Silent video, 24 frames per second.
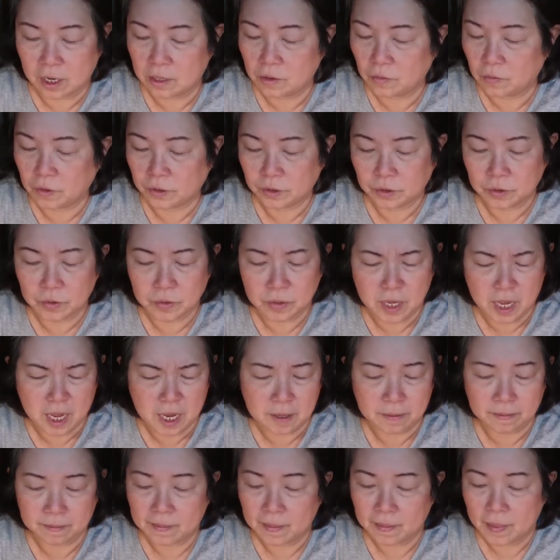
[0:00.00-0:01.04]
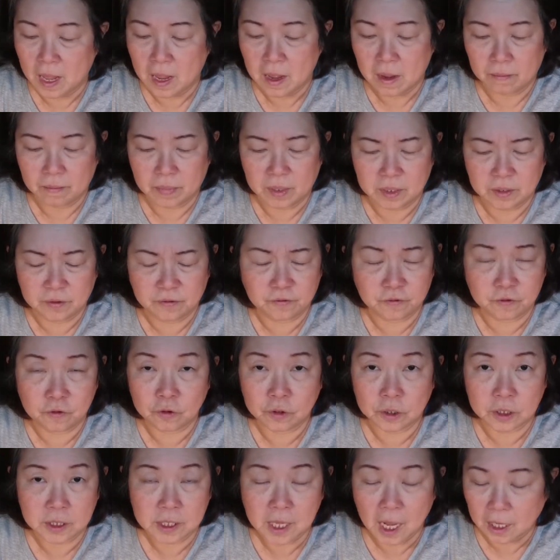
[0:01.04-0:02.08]
It was okay, but the food
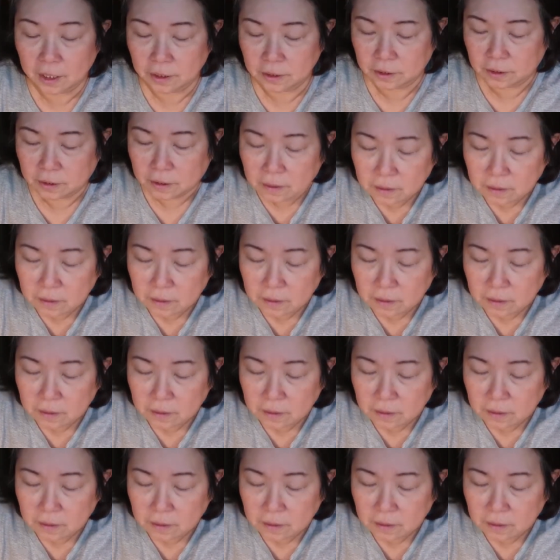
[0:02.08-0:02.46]
sucks.